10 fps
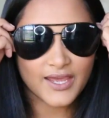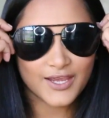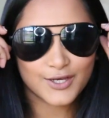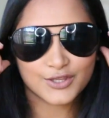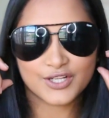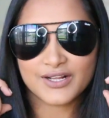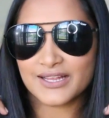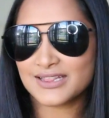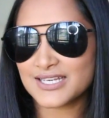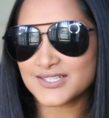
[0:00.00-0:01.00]
They look
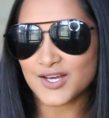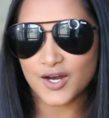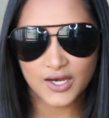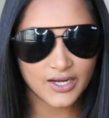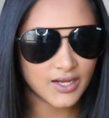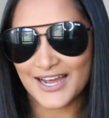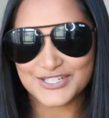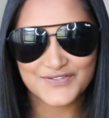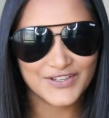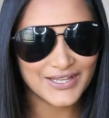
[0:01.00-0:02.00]
like this on. I
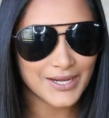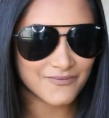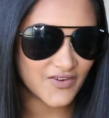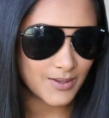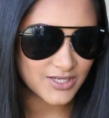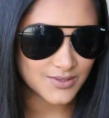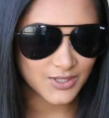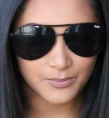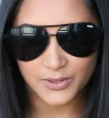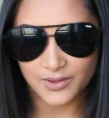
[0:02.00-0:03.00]
just feel like I'm famous
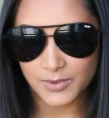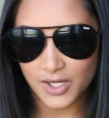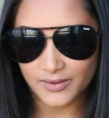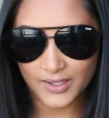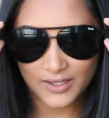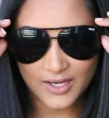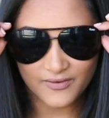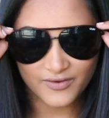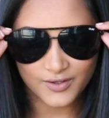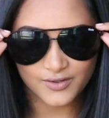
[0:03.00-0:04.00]
when I put them on. Like, I
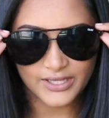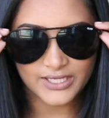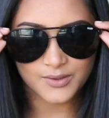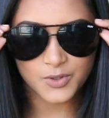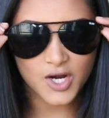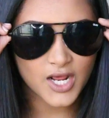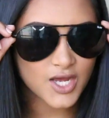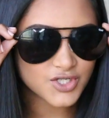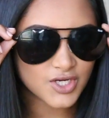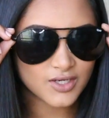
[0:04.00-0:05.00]
feel like Kim
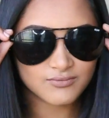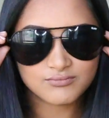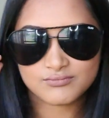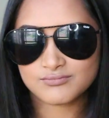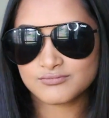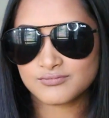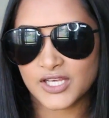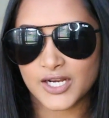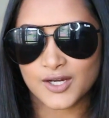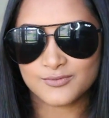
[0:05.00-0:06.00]
Kardashian,
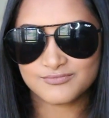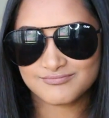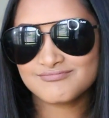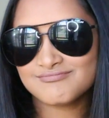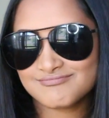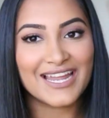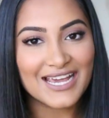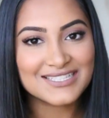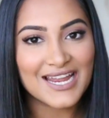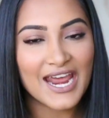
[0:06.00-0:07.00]
you know.
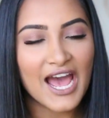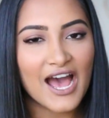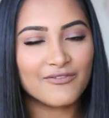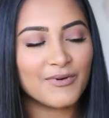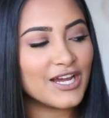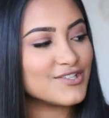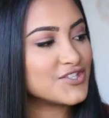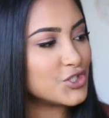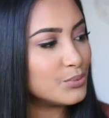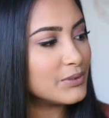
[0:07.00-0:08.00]
Next, I have my
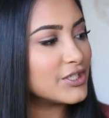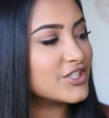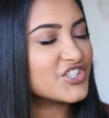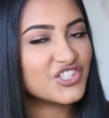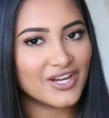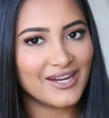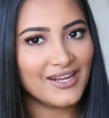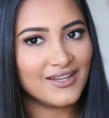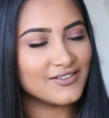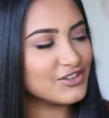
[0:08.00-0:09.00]
super
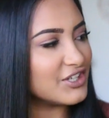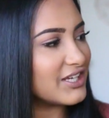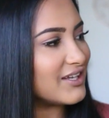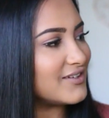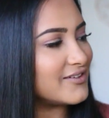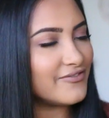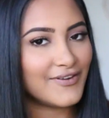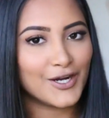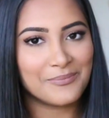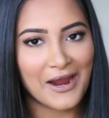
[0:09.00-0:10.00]
shitty looking
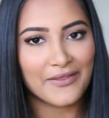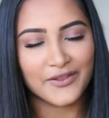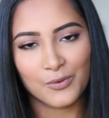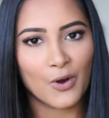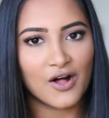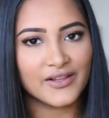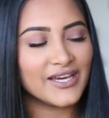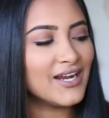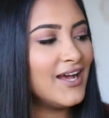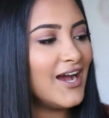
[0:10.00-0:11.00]
Vera Bradley
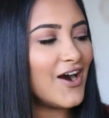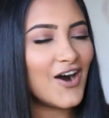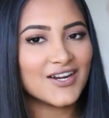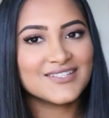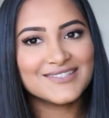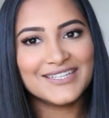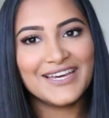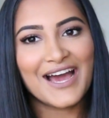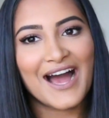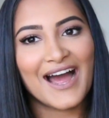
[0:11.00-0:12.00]
wallet. Honestly,
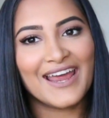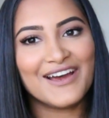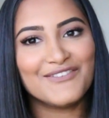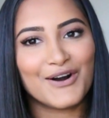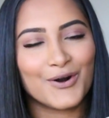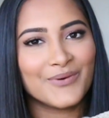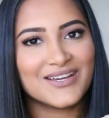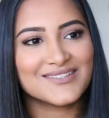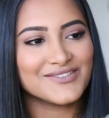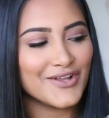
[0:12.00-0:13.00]
I have
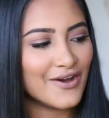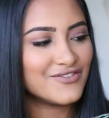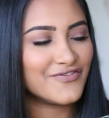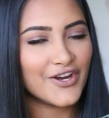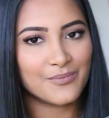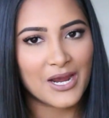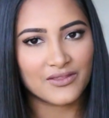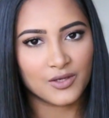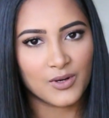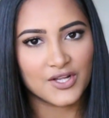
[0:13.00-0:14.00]
always loved Vera
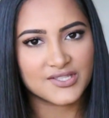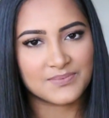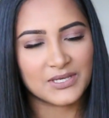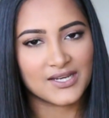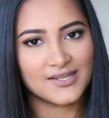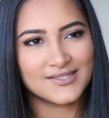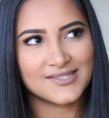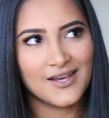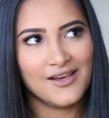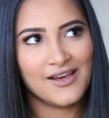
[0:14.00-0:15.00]
Bradley wallets
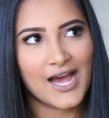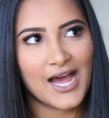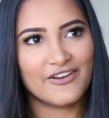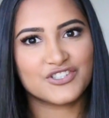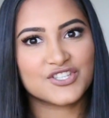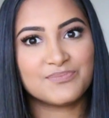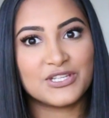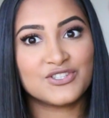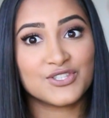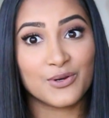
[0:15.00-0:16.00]
because I've just
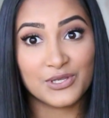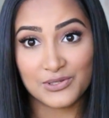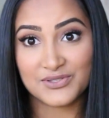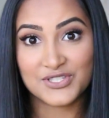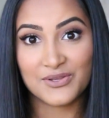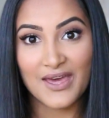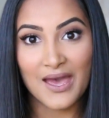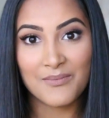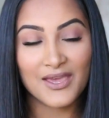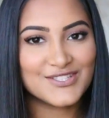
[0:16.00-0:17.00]
been so used to
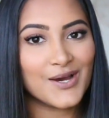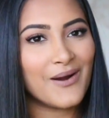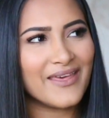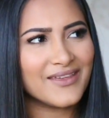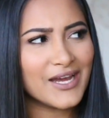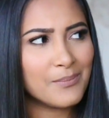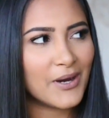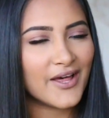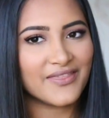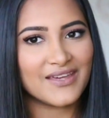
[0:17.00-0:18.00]
them. So I think I
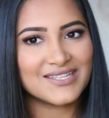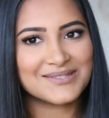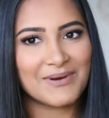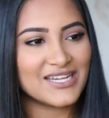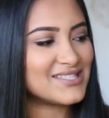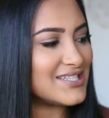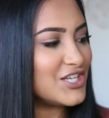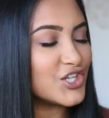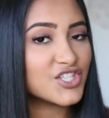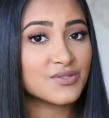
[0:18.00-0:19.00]
bought this my
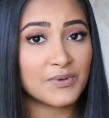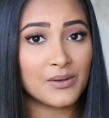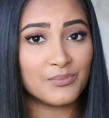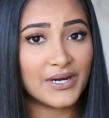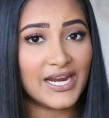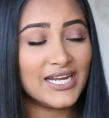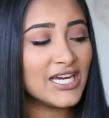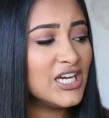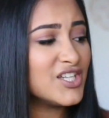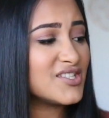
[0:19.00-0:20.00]
senior spring break.
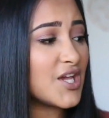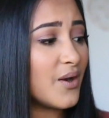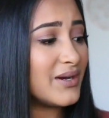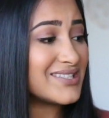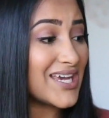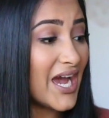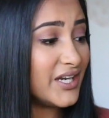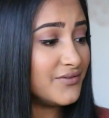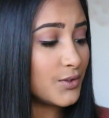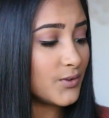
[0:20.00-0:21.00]
So it's kind
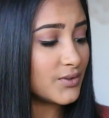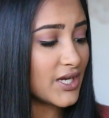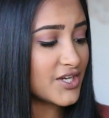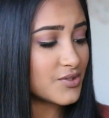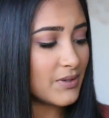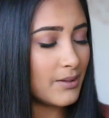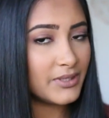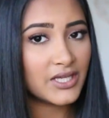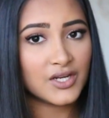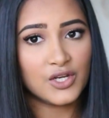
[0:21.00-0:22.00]
of old. I should
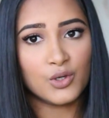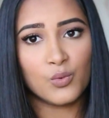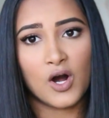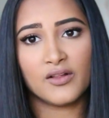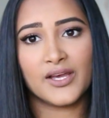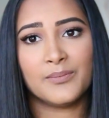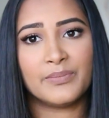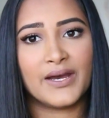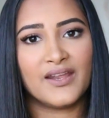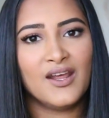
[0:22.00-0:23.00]
probably get a new wallet,
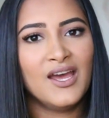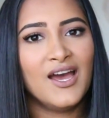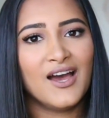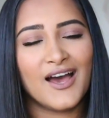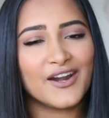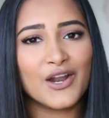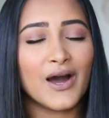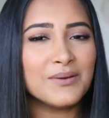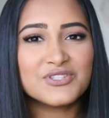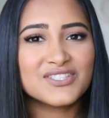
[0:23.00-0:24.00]
but I don't know,
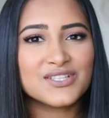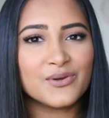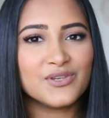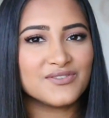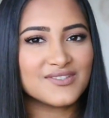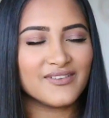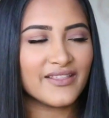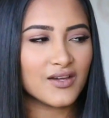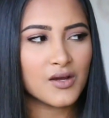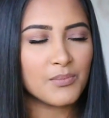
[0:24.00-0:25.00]
I'm just so used to
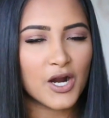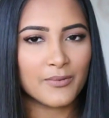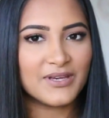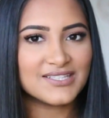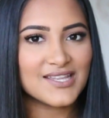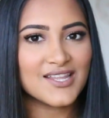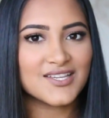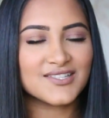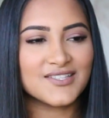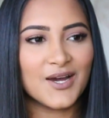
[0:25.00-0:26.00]
like the compartments in
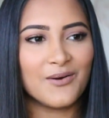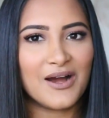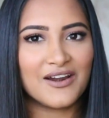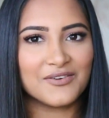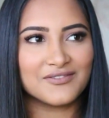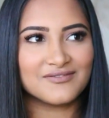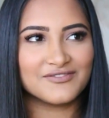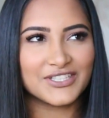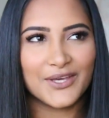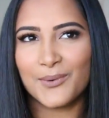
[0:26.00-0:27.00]
this, so I don't
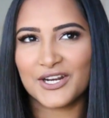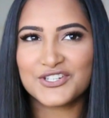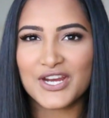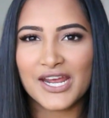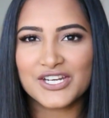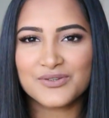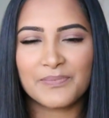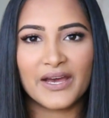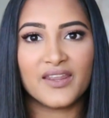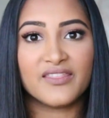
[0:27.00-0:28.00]
really want to change,
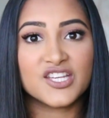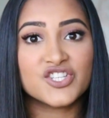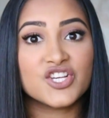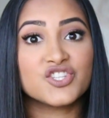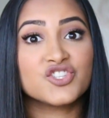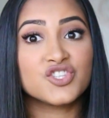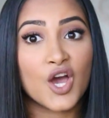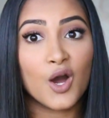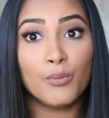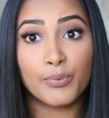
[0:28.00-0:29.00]
but this is
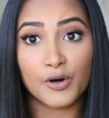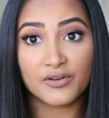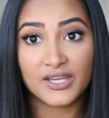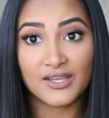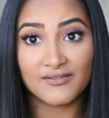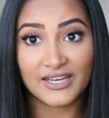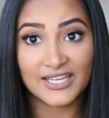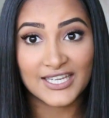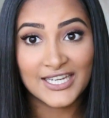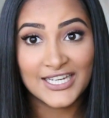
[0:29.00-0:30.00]
so bulky,
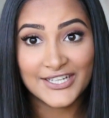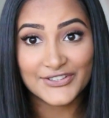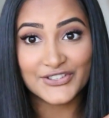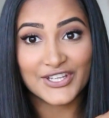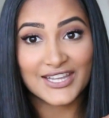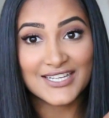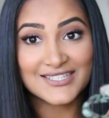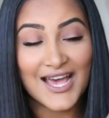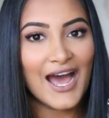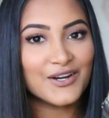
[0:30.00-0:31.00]
like look at
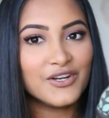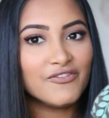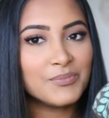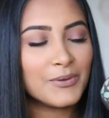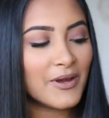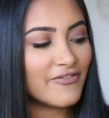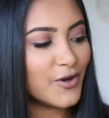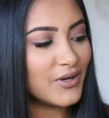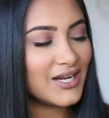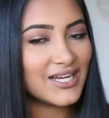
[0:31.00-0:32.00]
this. I don't even put my
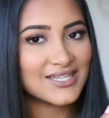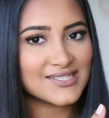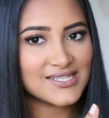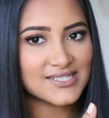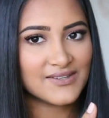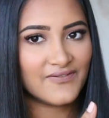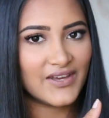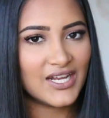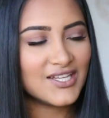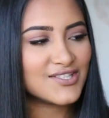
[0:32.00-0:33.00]
phone in it because it doesn't
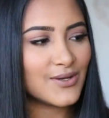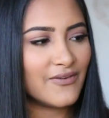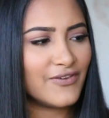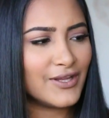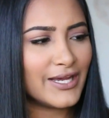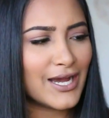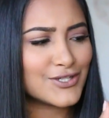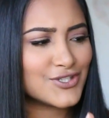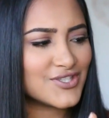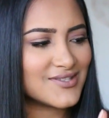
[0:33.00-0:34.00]
fit it, so I feel like I
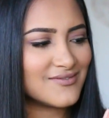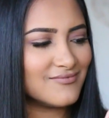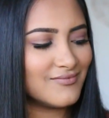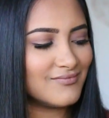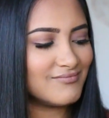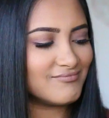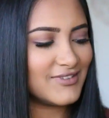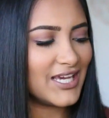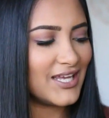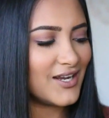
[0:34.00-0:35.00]
should just
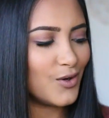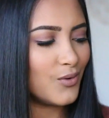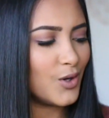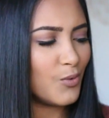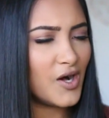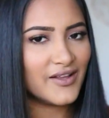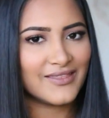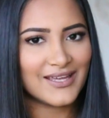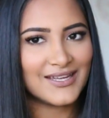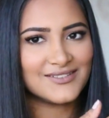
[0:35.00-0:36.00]
get a
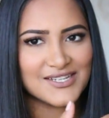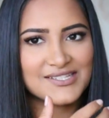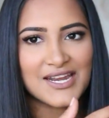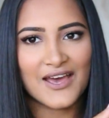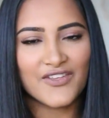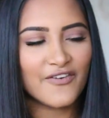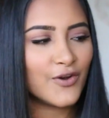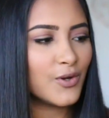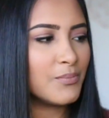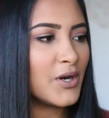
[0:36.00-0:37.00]
wallet that doesn't have that
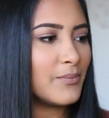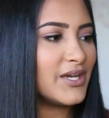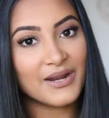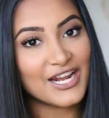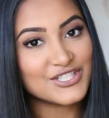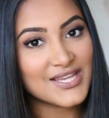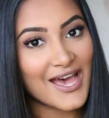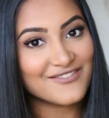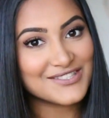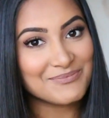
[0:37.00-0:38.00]
phone compartment. But I just
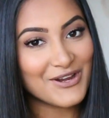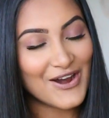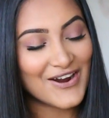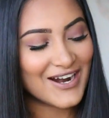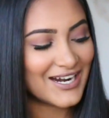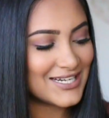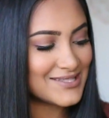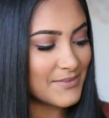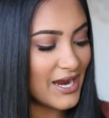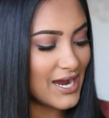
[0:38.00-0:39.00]
have some
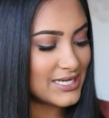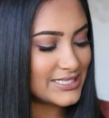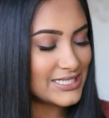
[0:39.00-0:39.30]
cards, my